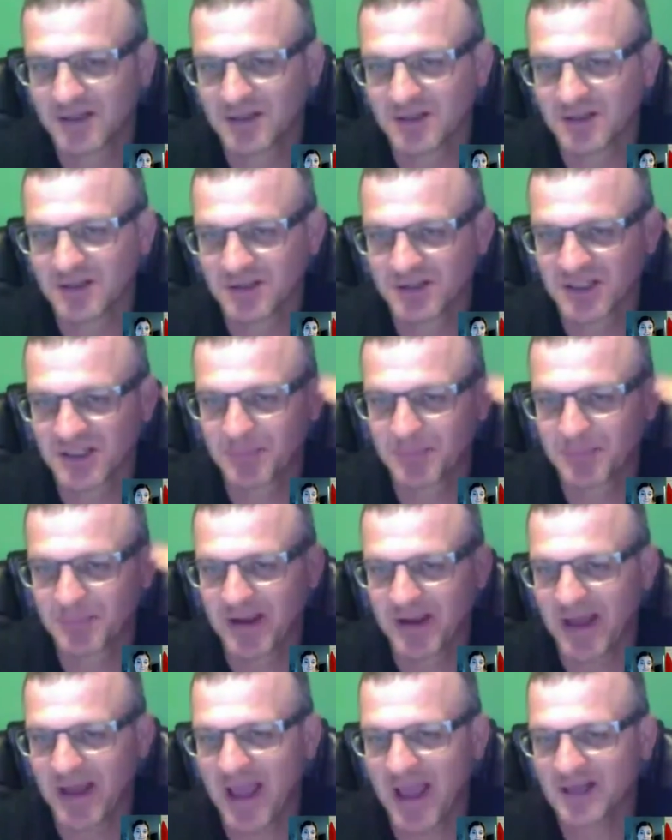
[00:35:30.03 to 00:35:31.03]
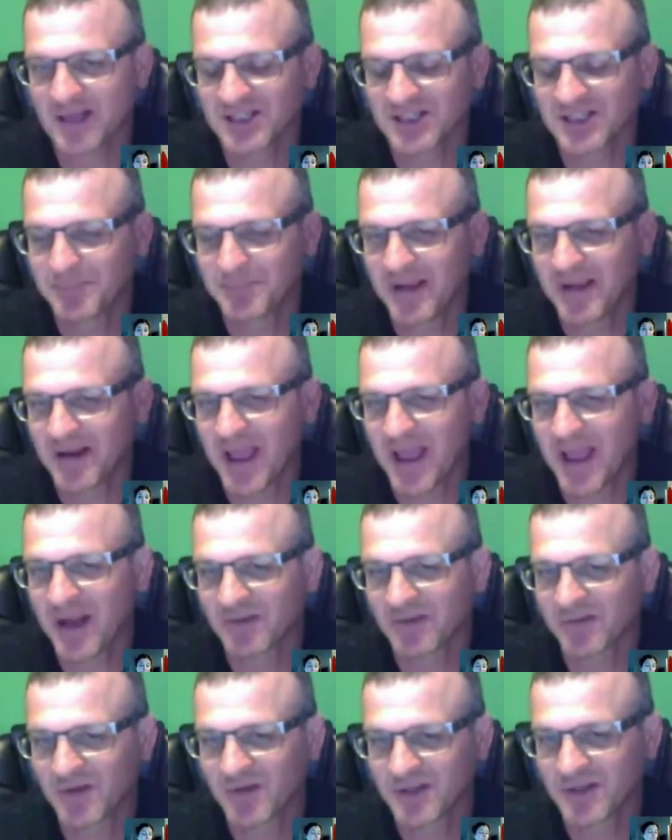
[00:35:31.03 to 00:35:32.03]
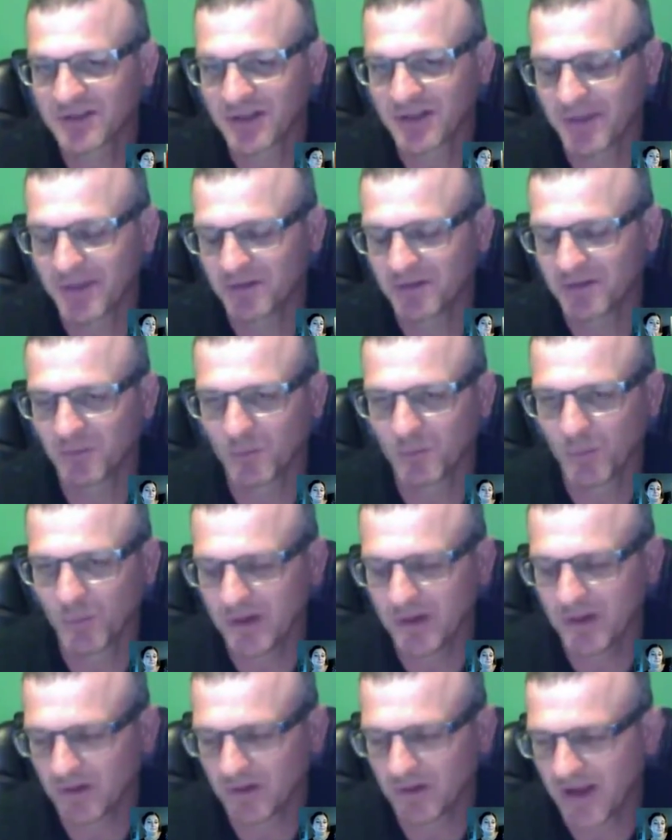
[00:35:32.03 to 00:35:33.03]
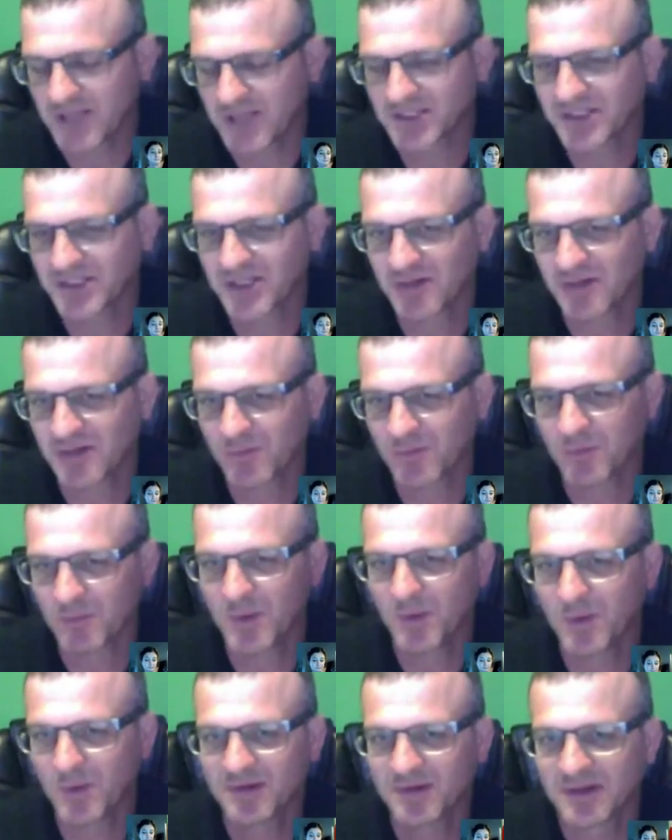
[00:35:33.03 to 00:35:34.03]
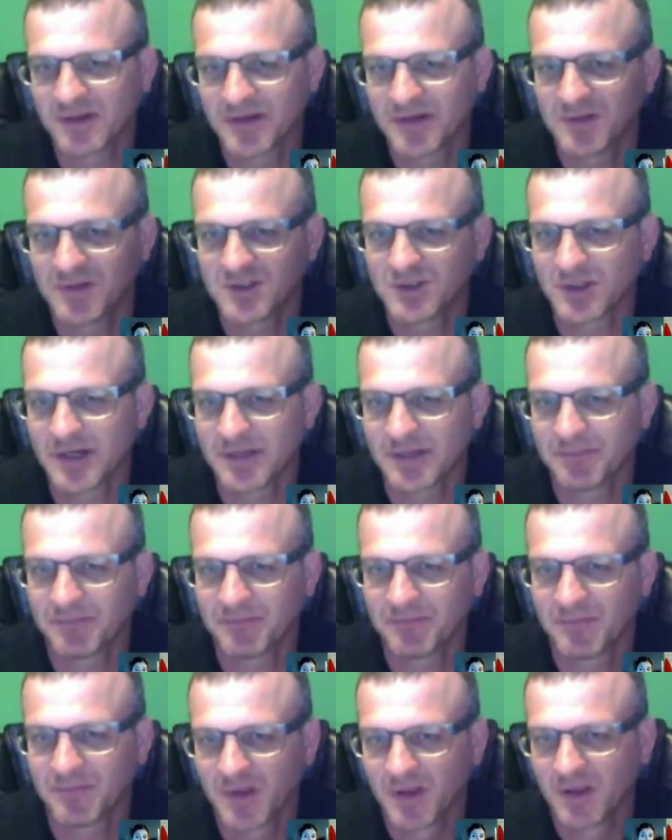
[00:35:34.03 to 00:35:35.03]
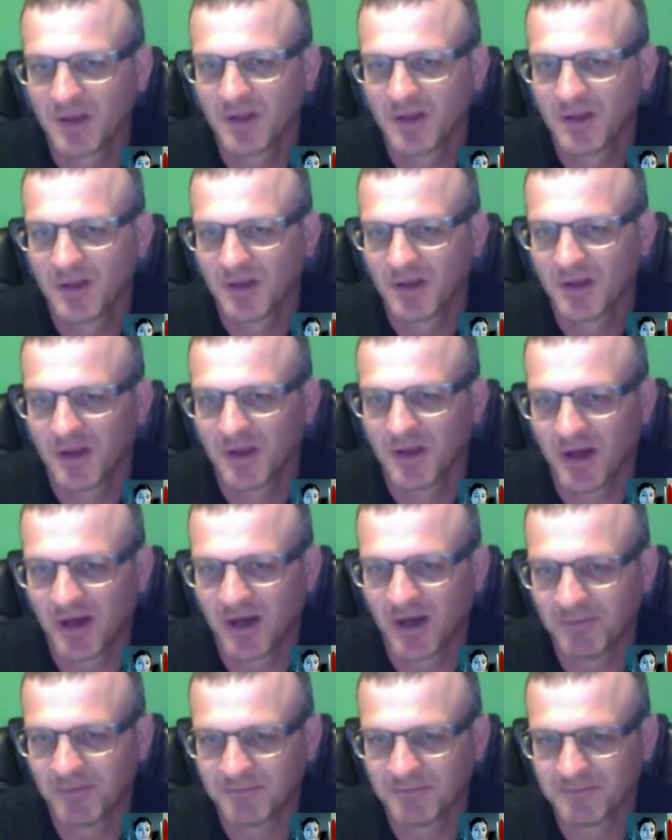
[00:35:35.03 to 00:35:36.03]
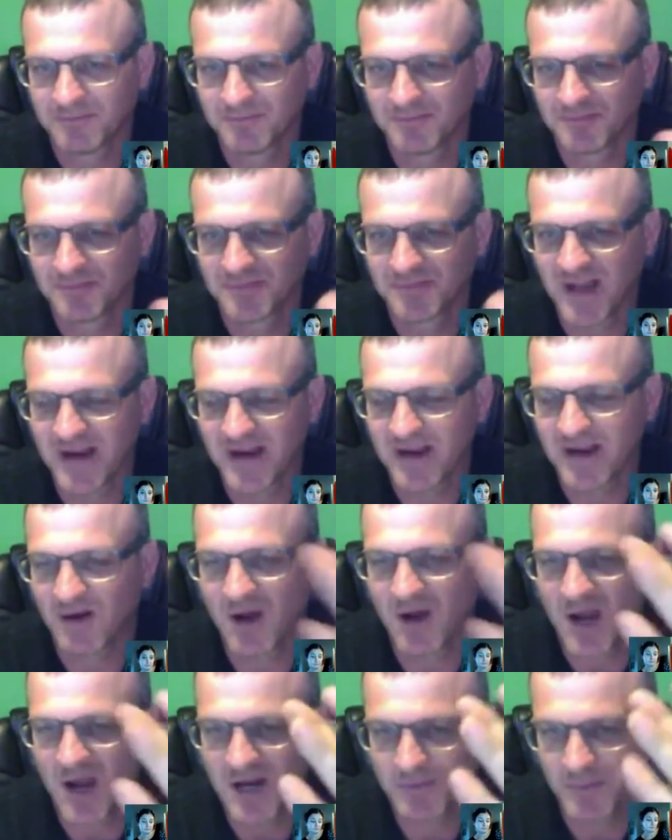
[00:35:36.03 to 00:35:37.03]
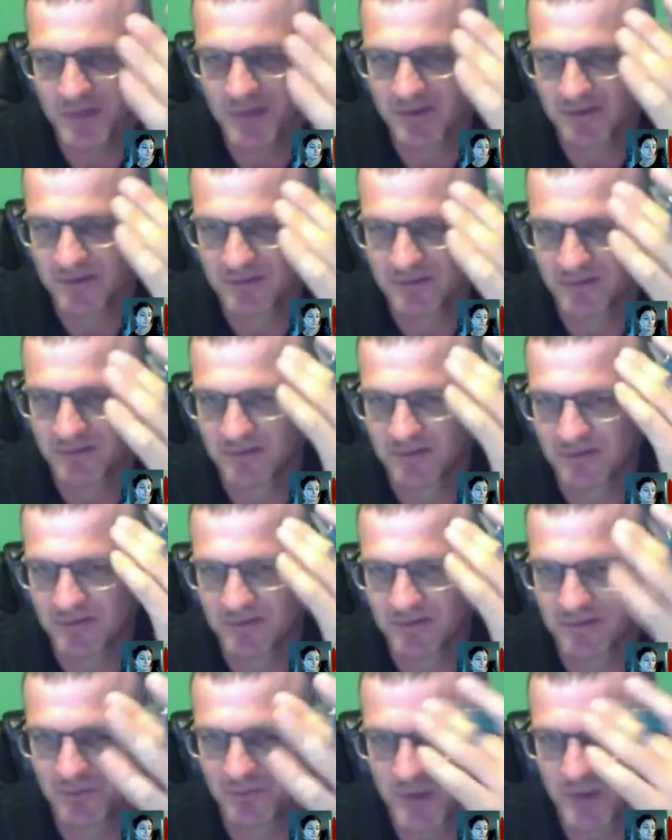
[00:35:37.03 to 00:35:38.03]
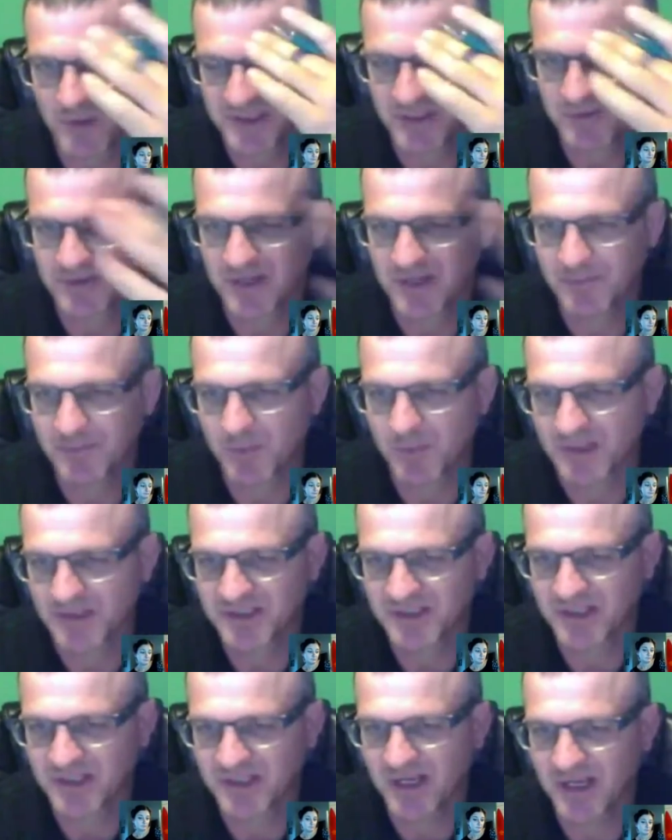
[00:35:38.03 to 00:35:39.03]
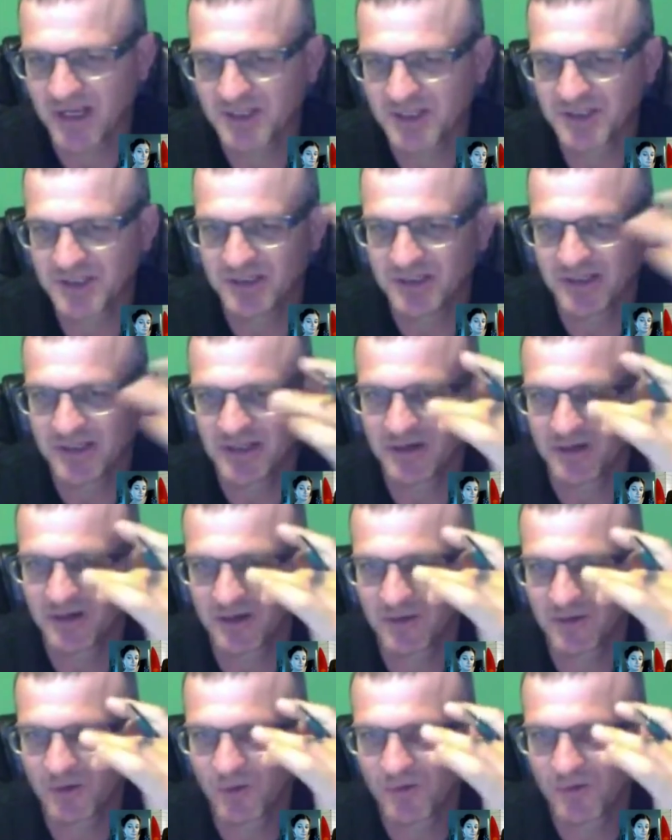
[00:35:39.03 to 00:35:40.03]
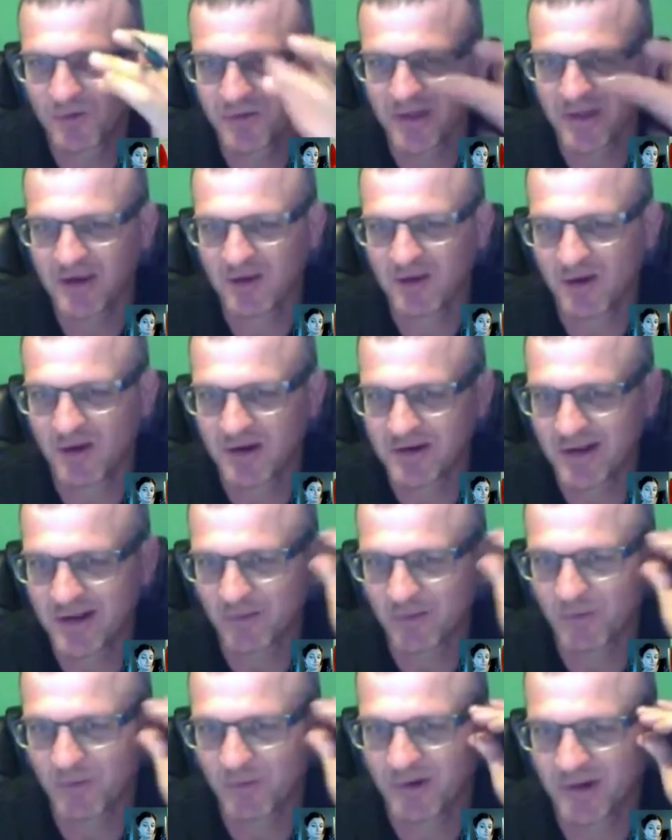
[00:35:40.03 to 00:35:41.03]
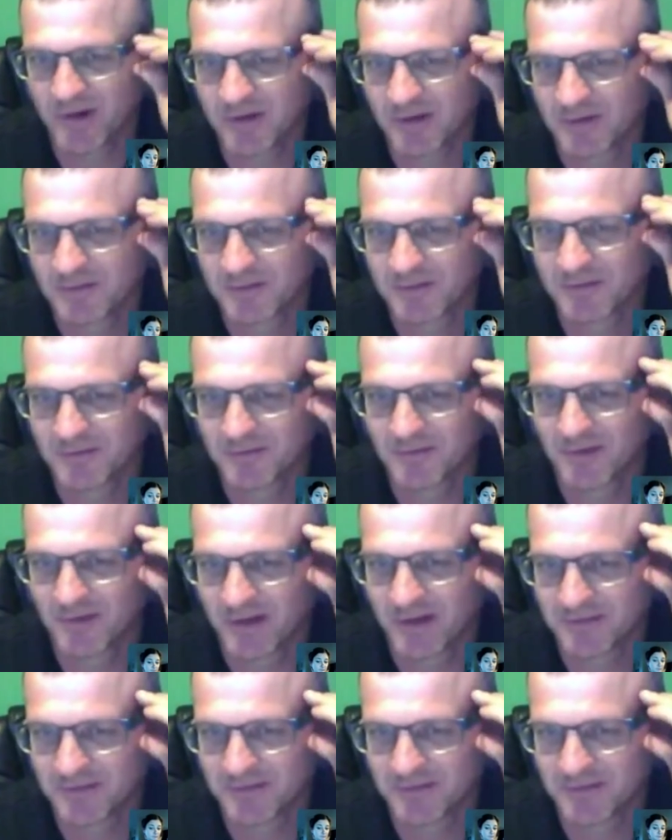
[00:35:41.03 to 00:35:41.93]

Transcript: Just being active, because I mean, last year when we went to Live the Dream, Diane Hockman, when she was up on stage, she did her whole thing on networking, right?